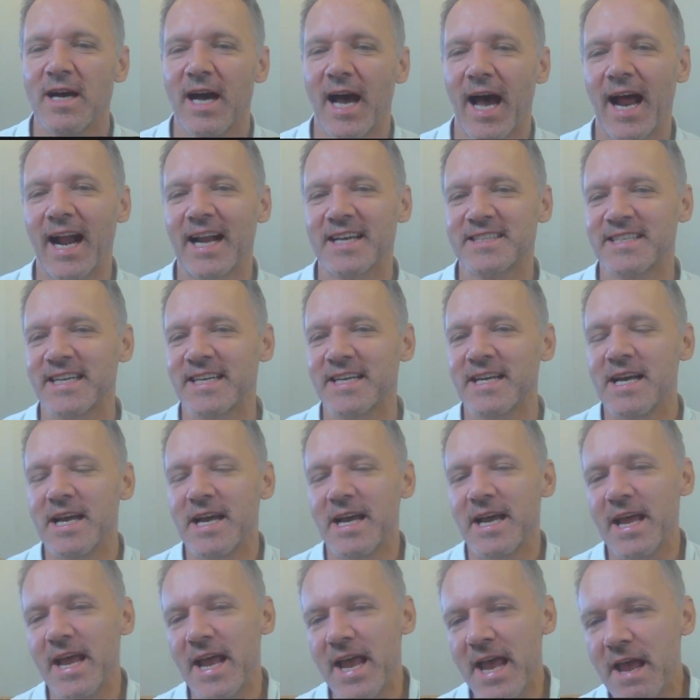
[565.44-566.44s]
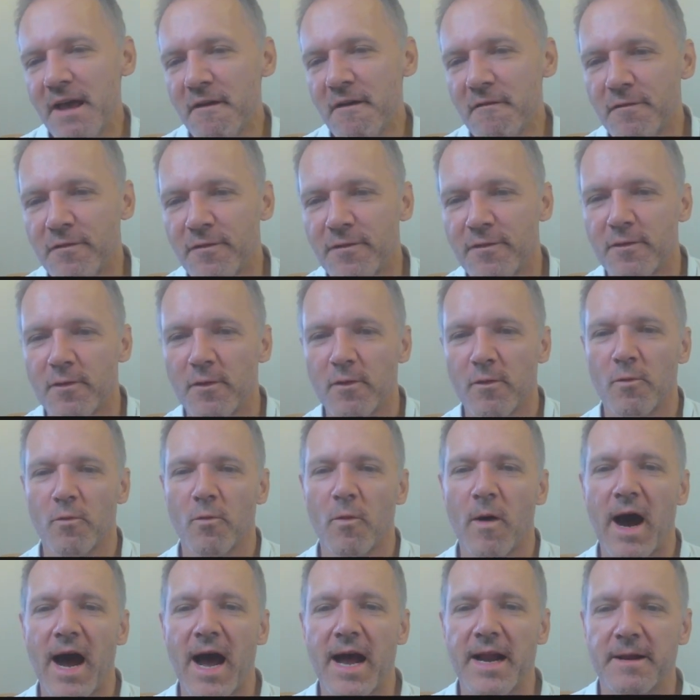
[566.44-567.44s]
And I think if
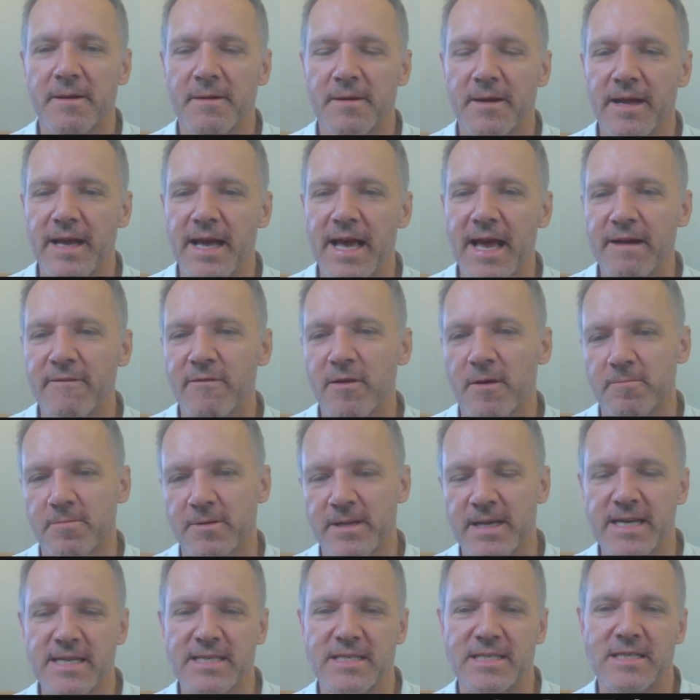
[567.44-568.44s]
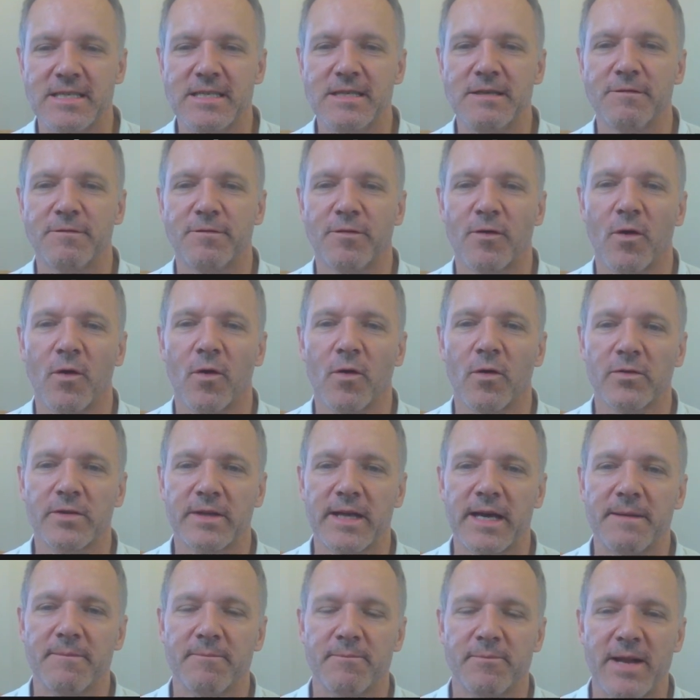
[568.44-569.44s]
white ever plays g4,
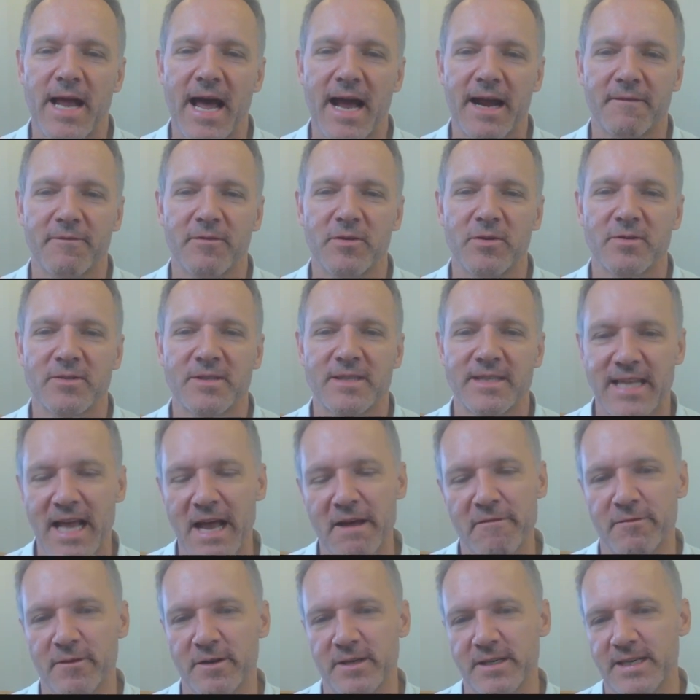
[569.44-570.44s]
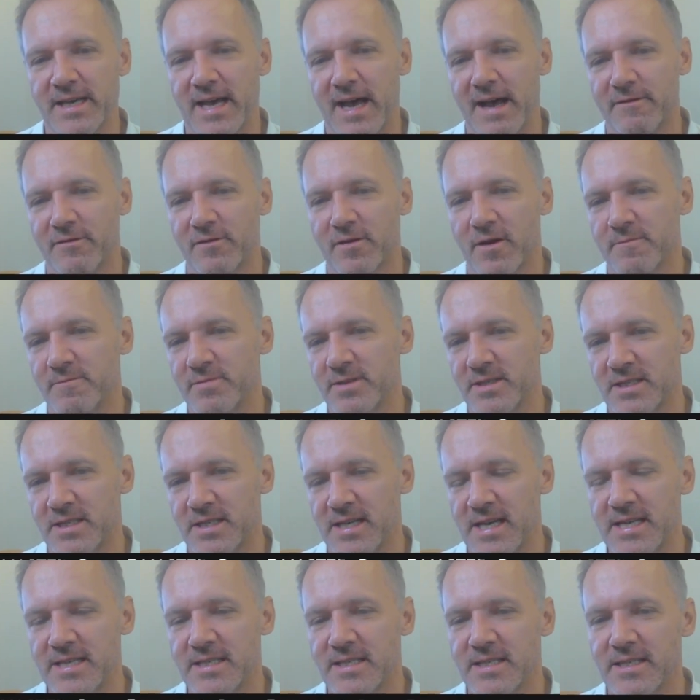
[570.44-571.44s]
then black will definitely have
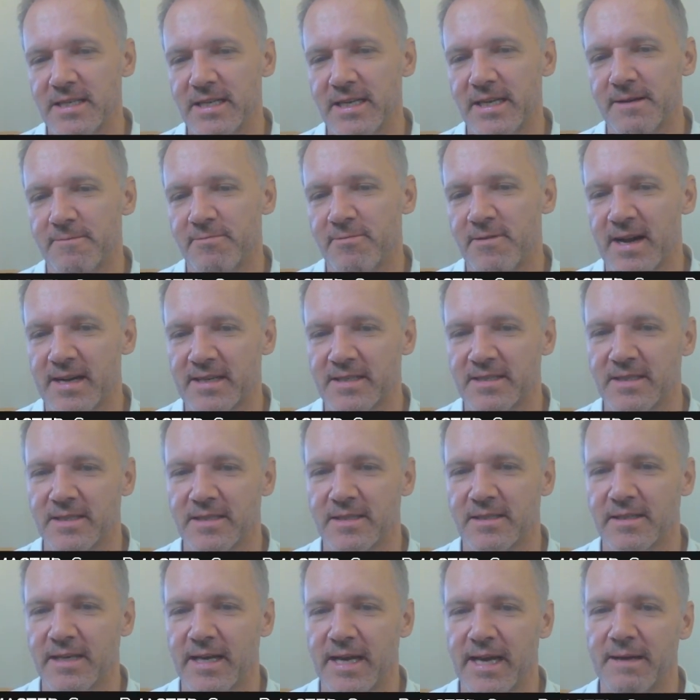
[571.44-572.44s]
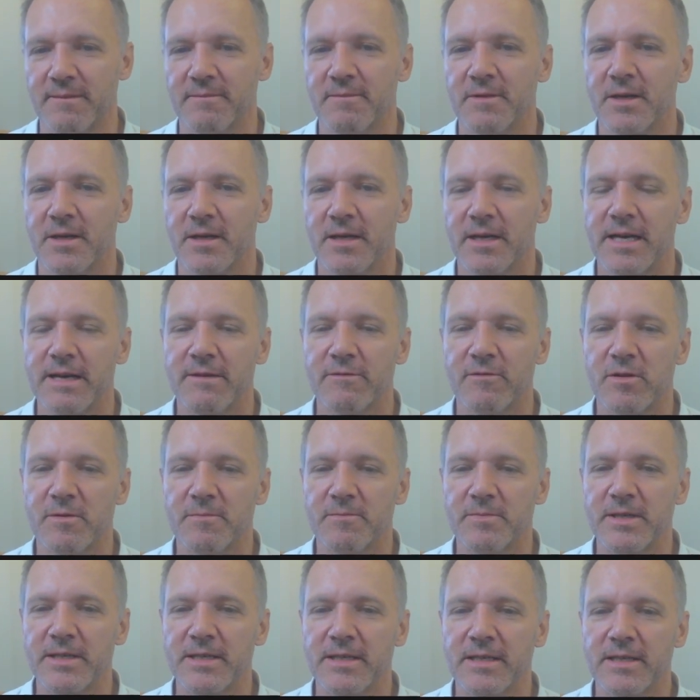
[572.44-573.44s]
compensation in a practical game. It will
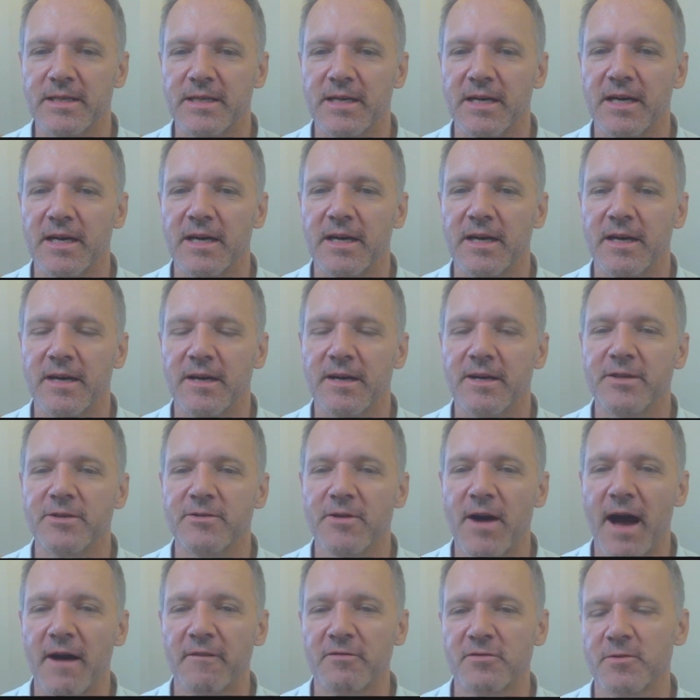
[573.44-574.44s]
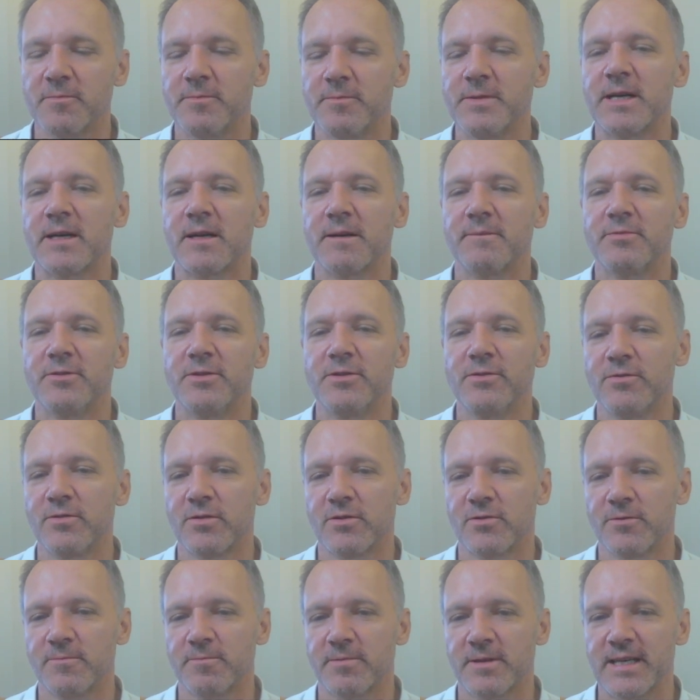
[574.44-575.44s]
be, you have to be a computer
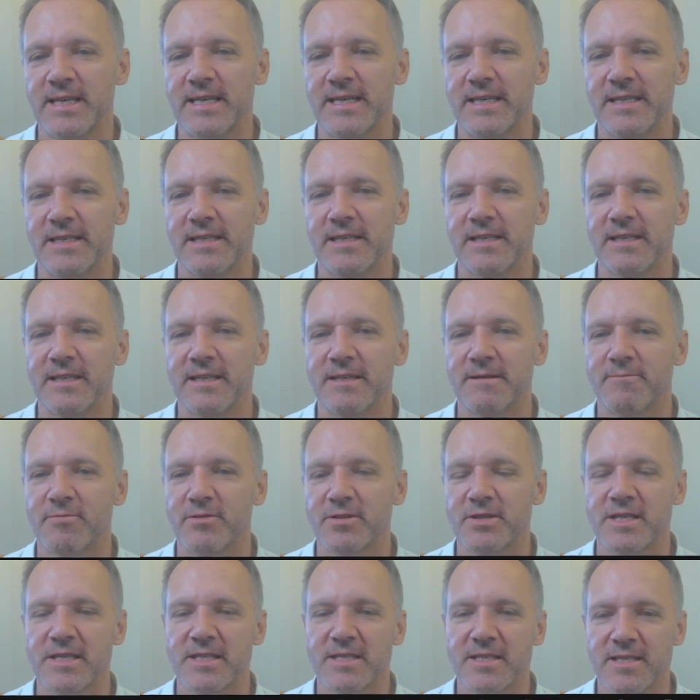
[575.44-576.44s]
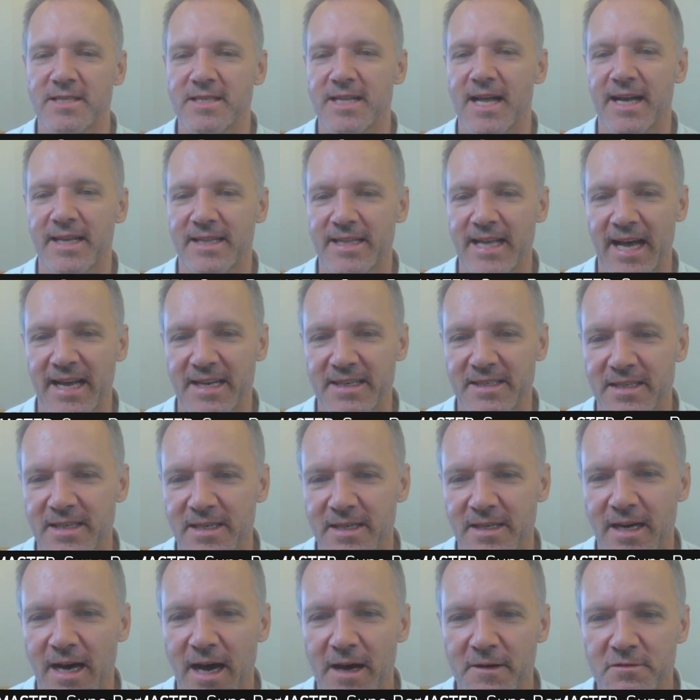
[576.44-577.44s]
to play positions like that
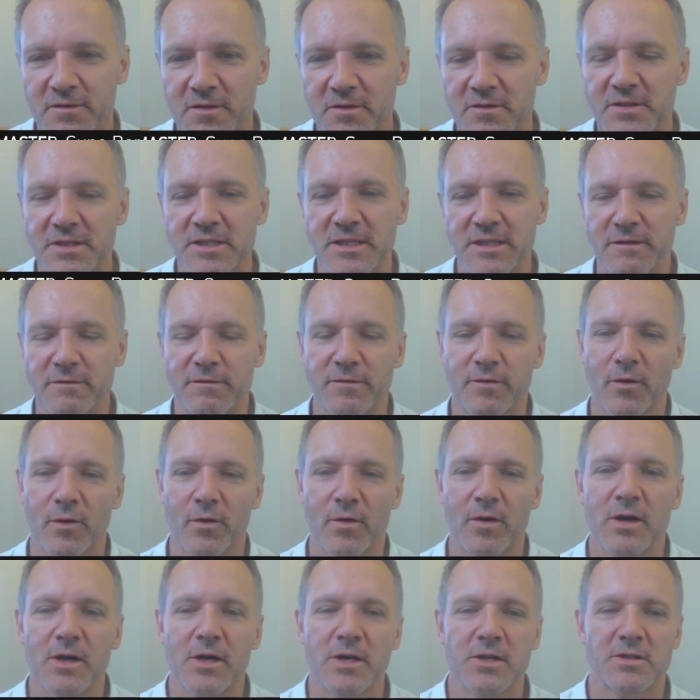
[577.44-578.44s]
after d4.